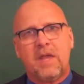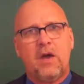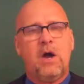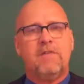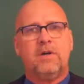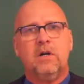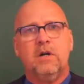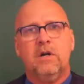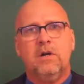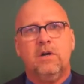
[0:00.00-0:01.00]

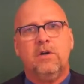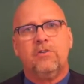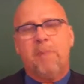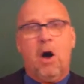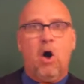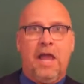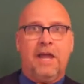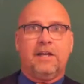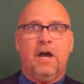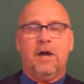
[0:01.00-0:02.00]
However, a small
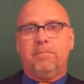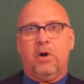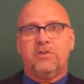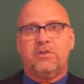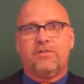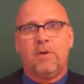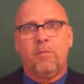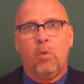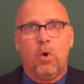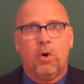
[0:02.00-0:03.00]
handgun purchased
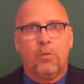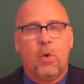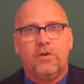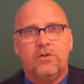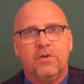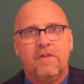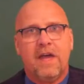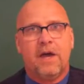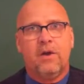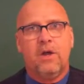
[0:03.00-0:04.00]
from a World War II
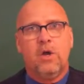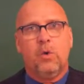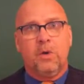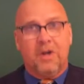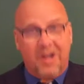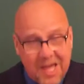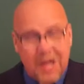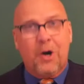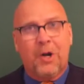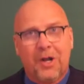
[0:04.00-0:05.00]
vet would
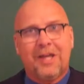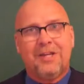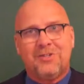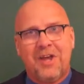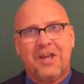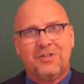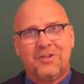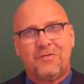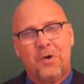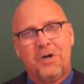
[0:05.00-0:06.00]
literally
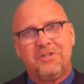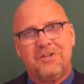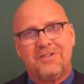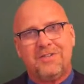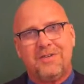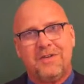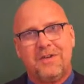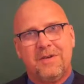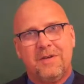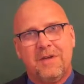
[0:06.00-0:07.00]
change his fortunes.
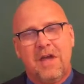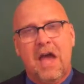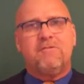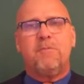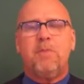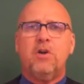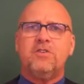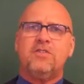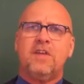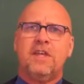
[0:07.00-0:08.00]
After
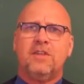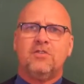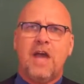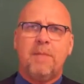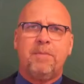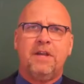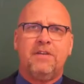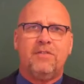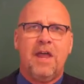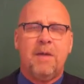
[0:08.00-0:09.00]
purchasing the
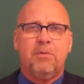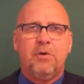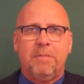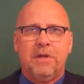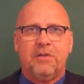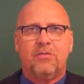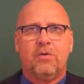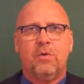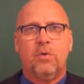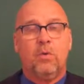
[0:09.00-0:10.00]
Japanese Nambu
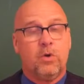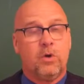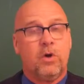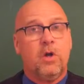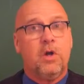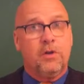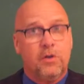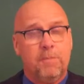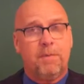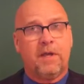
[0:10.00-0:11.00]
pistol, Ruger
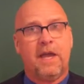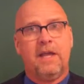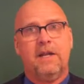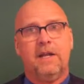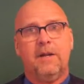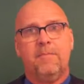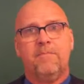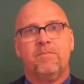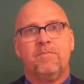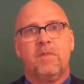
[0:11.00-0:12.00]
duplicated
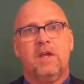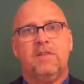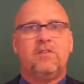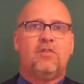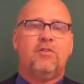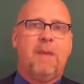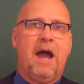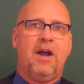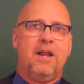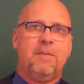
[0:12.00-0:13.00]
it. This
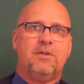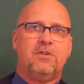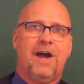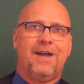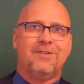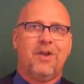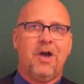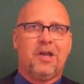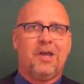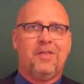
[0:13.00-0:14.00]
inspired him to try
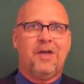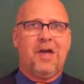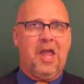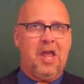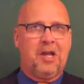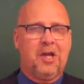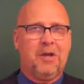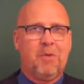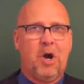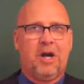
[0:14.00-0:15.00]
his luck in the
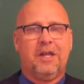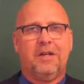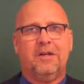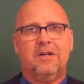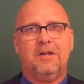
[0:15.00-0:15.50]
handgun market.